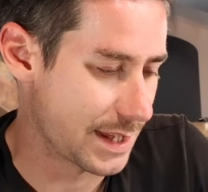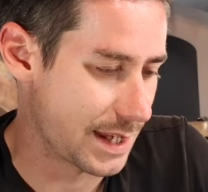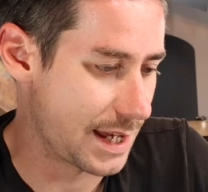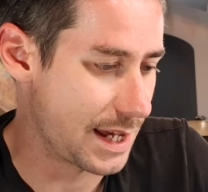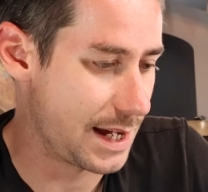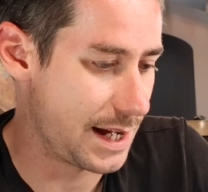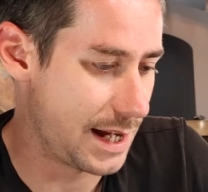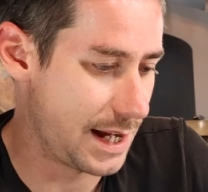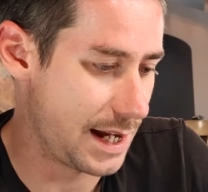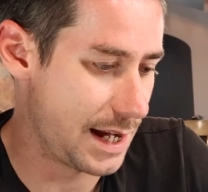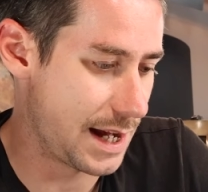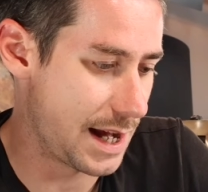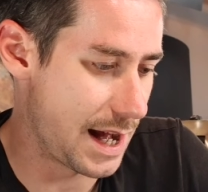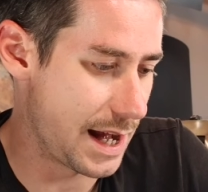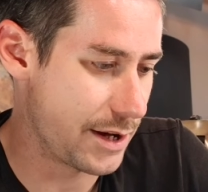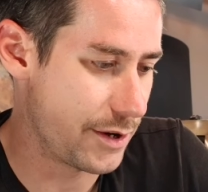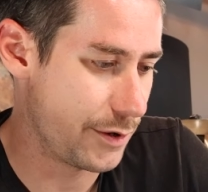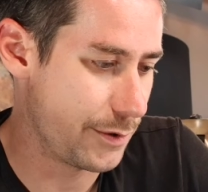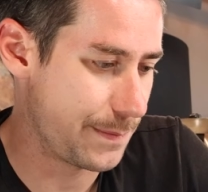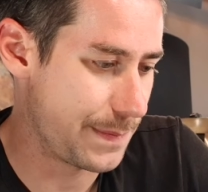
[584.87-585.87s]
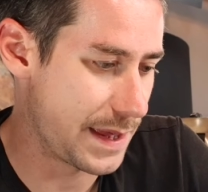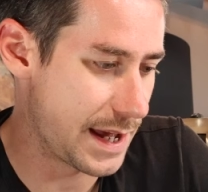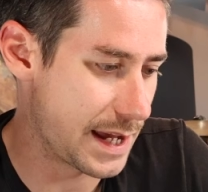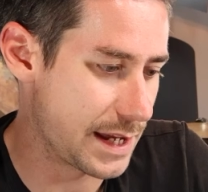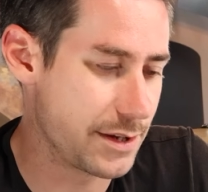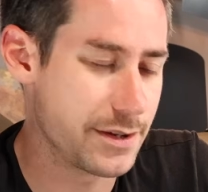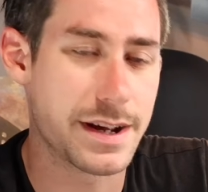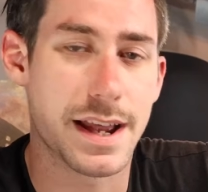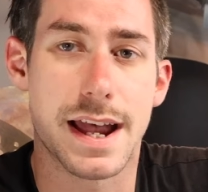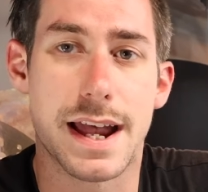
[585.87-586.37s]
I hope that
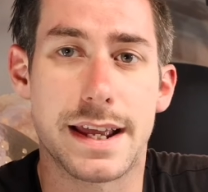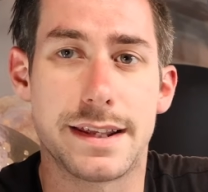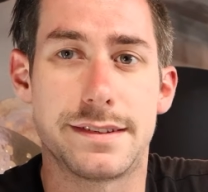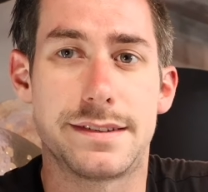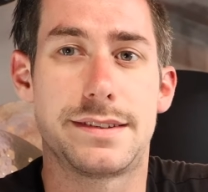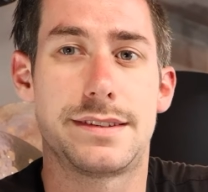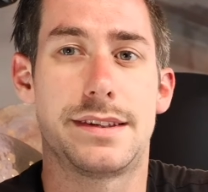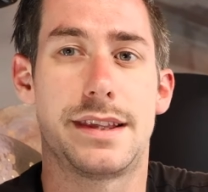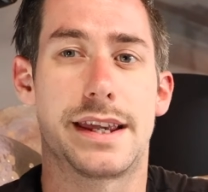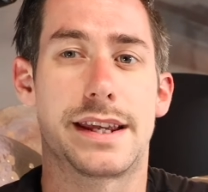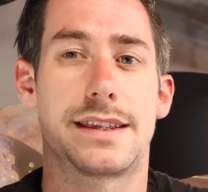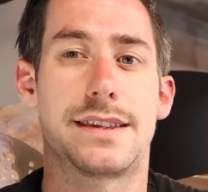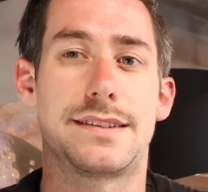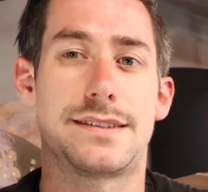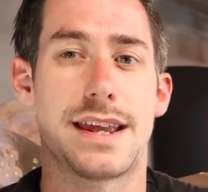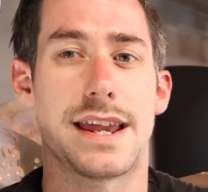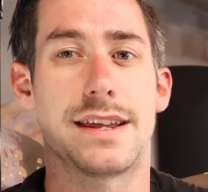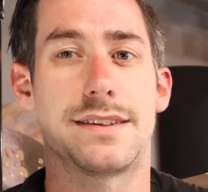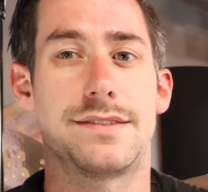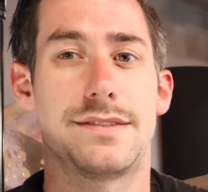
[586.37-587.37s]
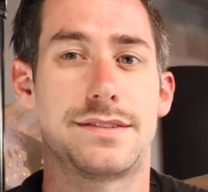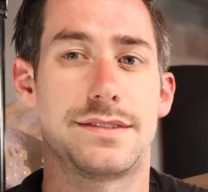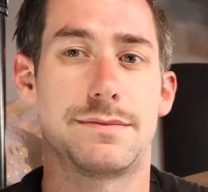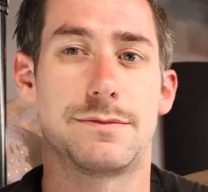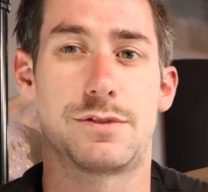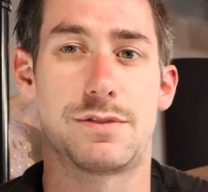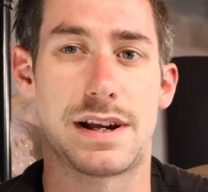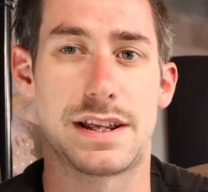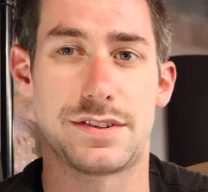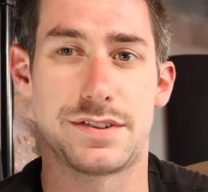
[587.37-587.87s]
you guys like this answers some
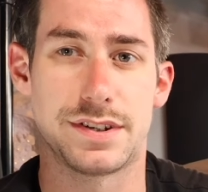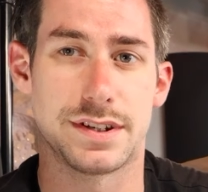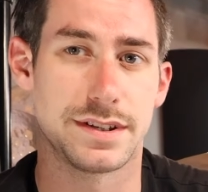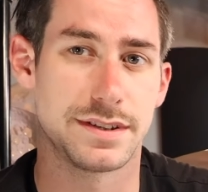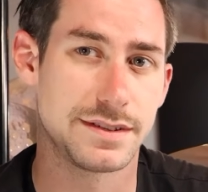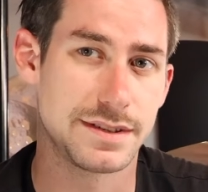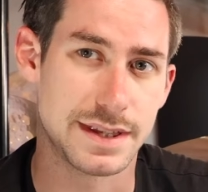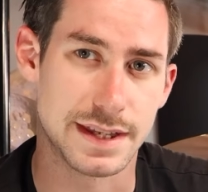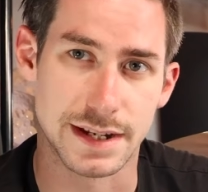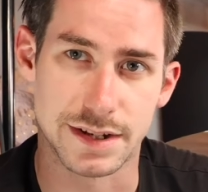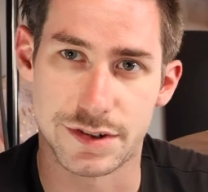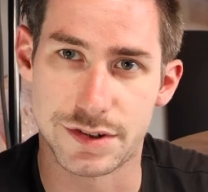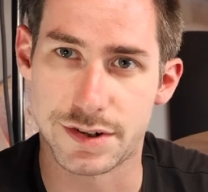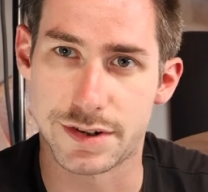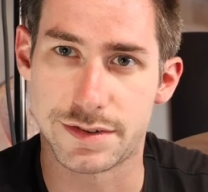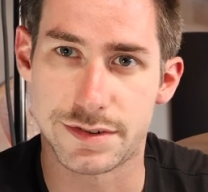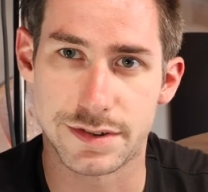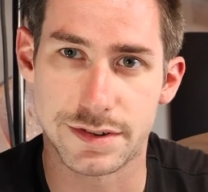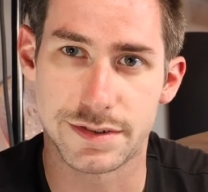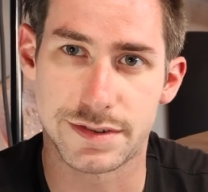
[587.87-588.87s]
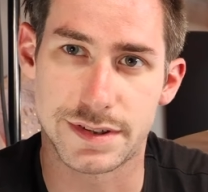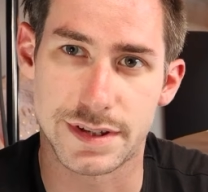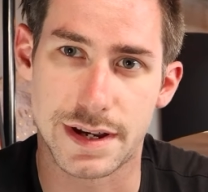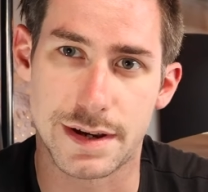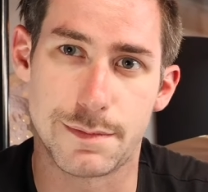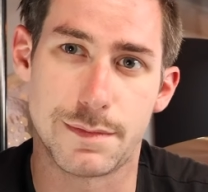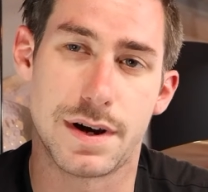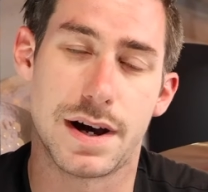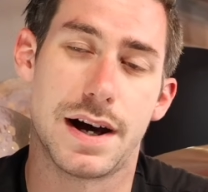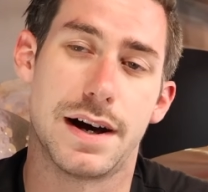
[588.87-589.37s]
questions, that it shows you
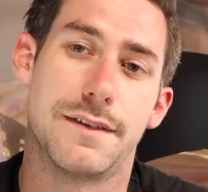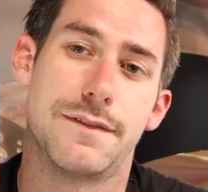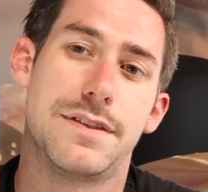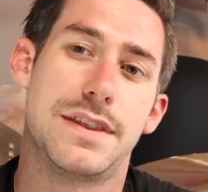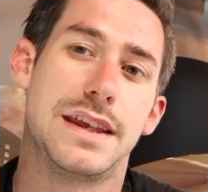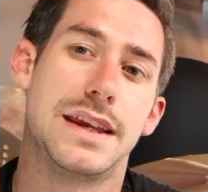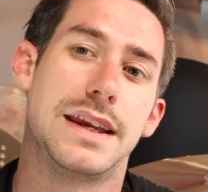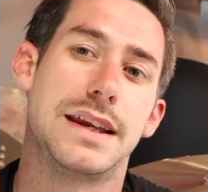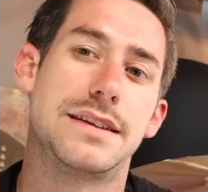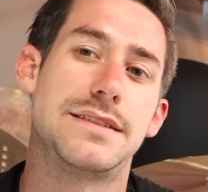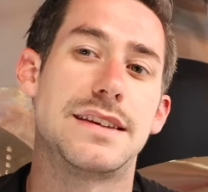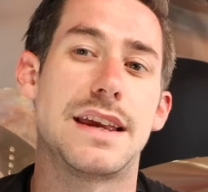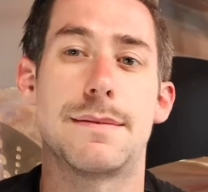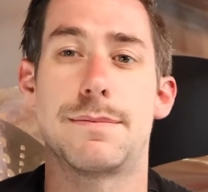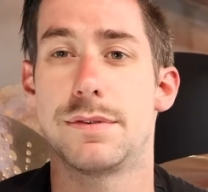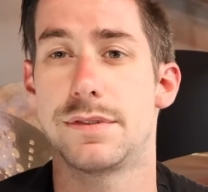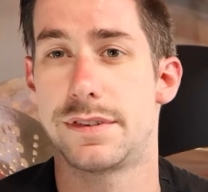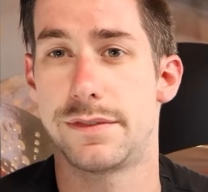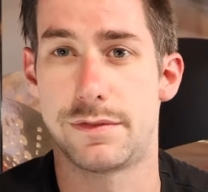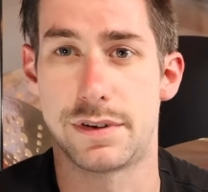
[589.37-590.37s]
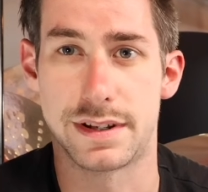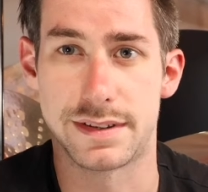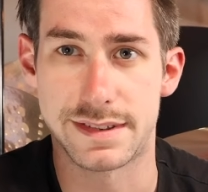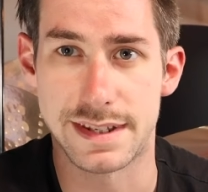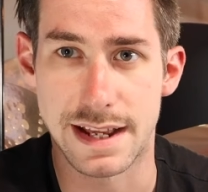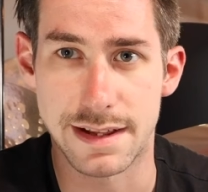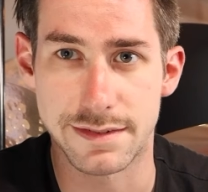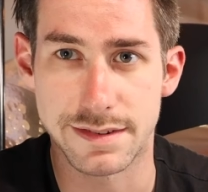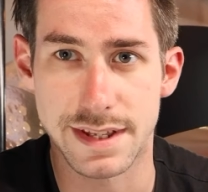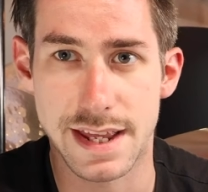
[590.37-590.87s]
some of the samples of what it
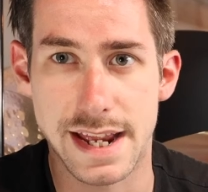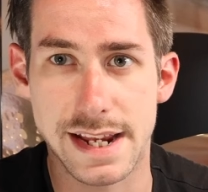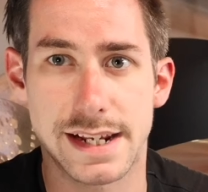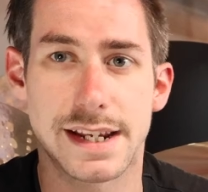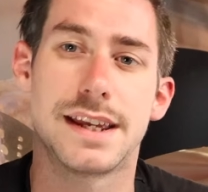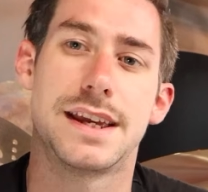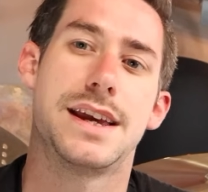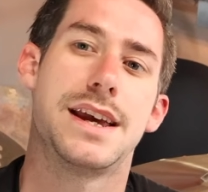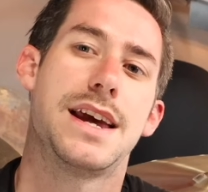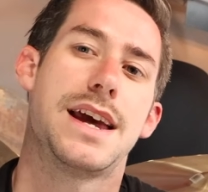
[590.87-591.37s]
sounds like.